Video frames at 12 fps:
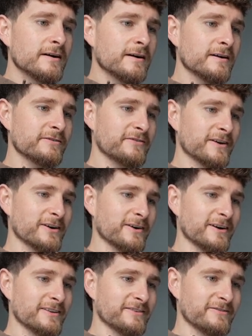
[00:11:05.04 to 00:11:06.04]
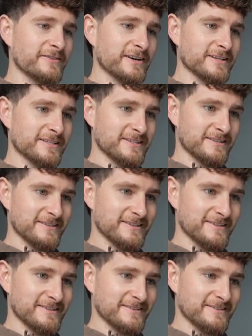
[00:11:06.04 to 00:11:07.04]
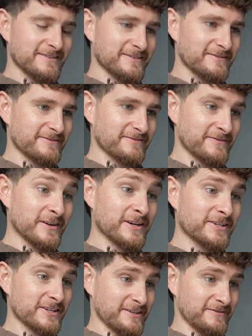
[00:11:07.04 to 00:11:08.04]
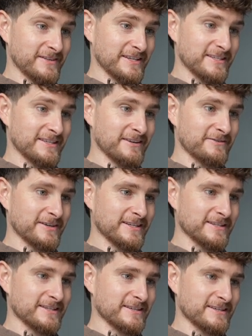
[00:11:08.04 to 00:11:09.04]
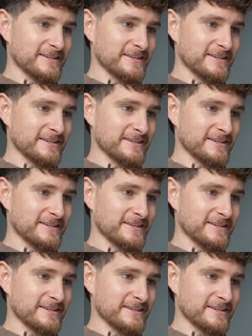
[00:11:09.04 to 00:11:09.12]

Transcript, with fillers: I forgot in the first version of this series,